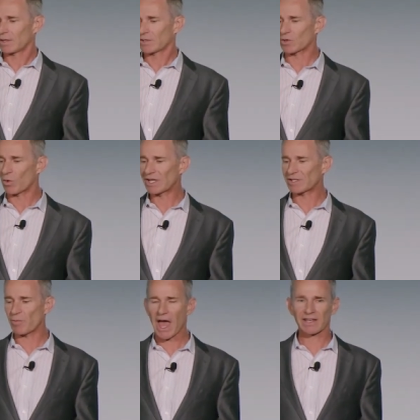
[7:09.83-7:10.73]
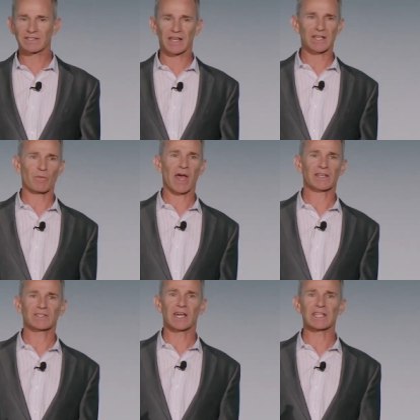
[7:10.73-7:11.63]
So what is the back study? The
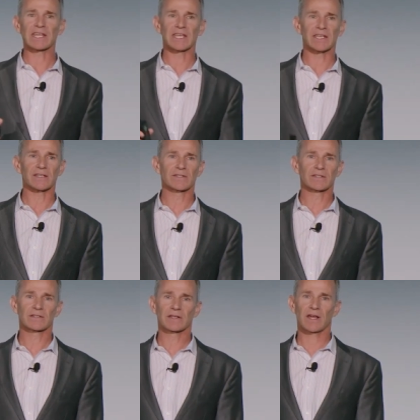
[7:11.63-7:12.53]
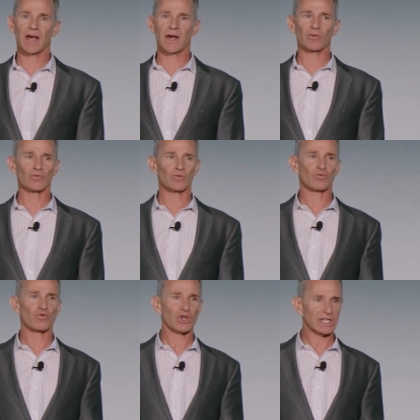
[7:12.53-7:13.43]
back study is
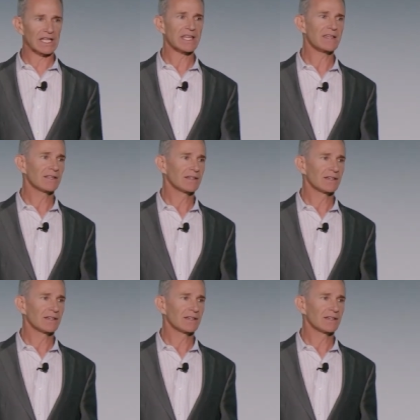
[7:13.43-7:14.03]
really,